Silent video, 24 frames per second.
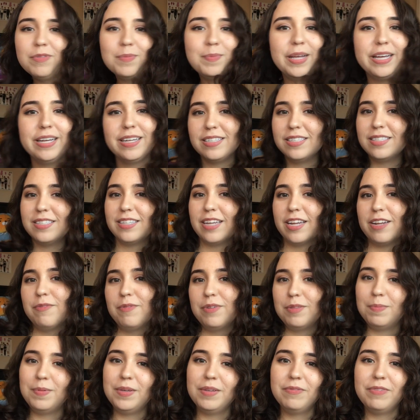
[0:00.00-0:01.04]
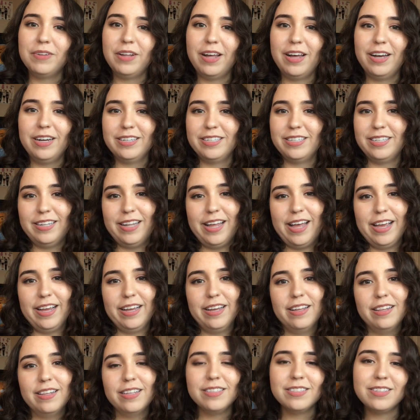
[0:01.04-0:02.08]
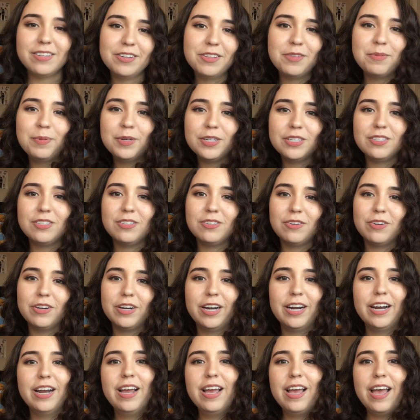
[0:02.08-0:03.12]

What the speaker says: from like a study with me vlog to like, let's go to the bookstore